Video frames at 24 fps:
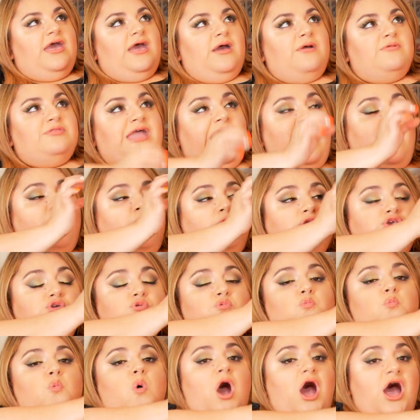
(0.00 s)
Now when you
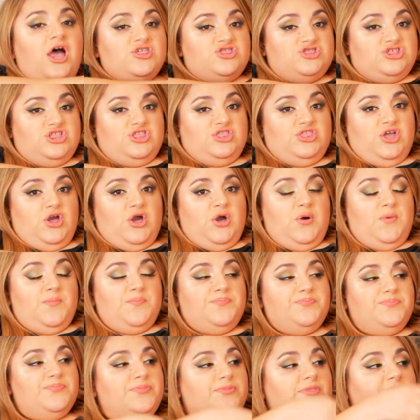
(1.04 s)
wash it though,
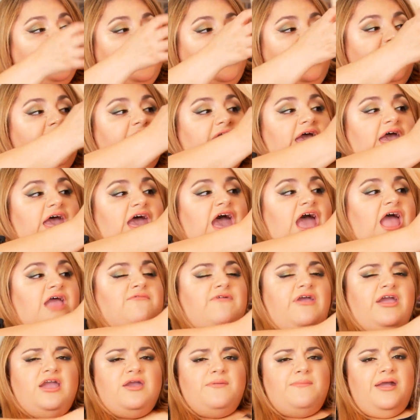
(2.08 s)
I
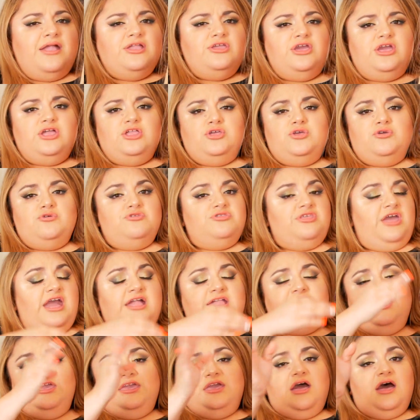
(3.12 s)
recommend you can use
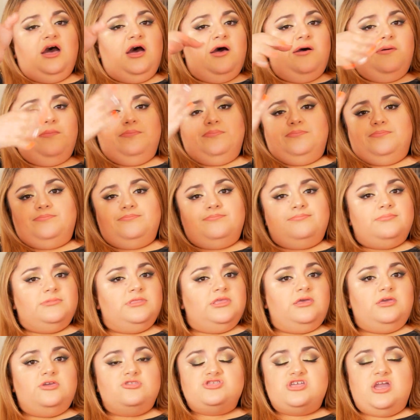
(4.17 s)
any
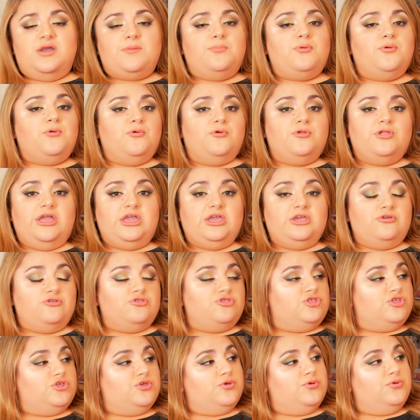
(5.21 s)
shampoo that you
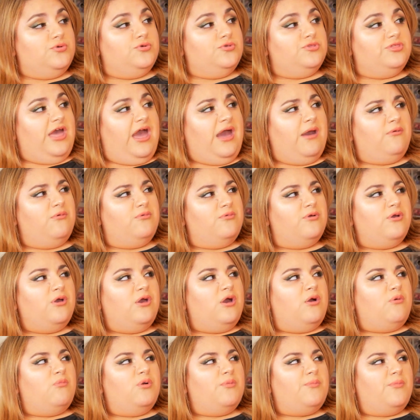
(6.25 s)
choose. I
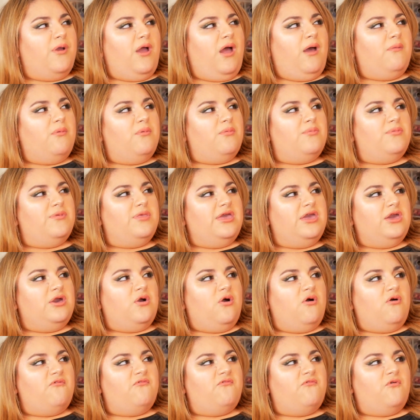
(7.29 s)
would probably go
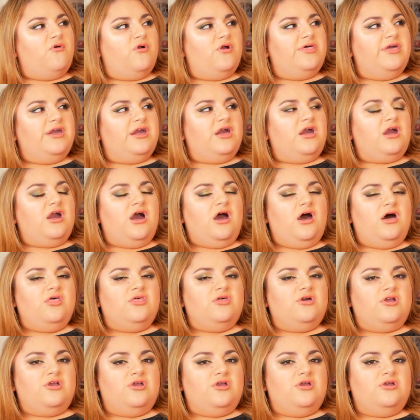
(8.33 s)
for like a
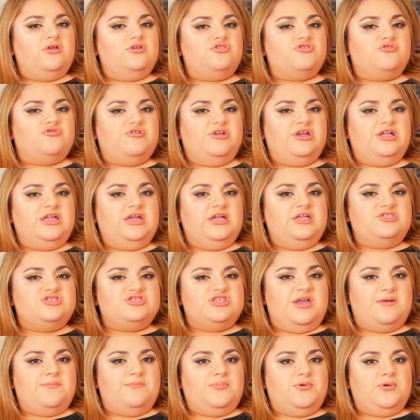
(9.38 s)
color treated
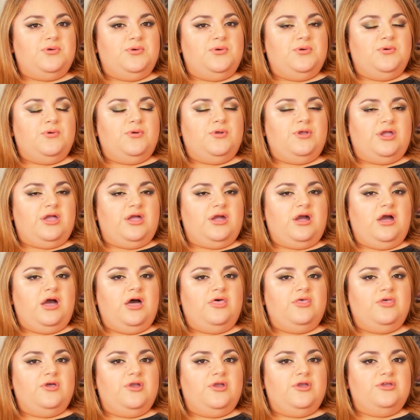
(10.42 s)
shampoo or like a
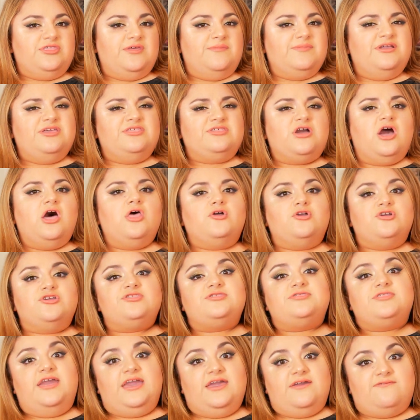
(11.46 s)
color, something that's color
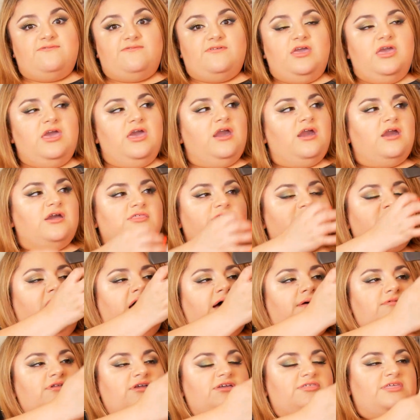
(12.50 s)
safe, because a lot of
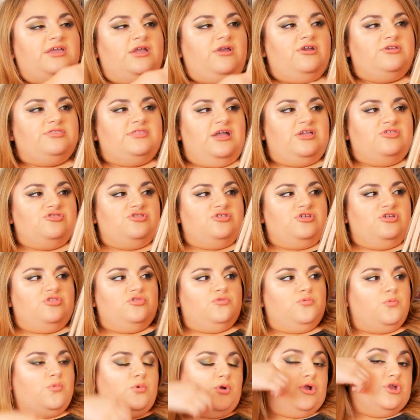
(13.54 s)
these hair extensions
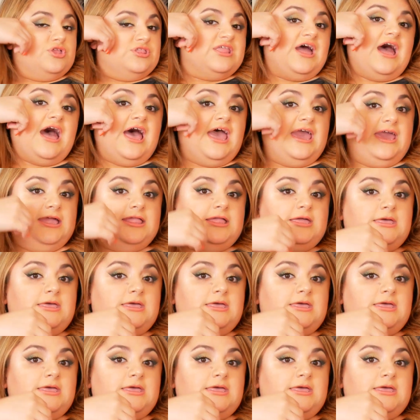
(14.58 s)
were dyed.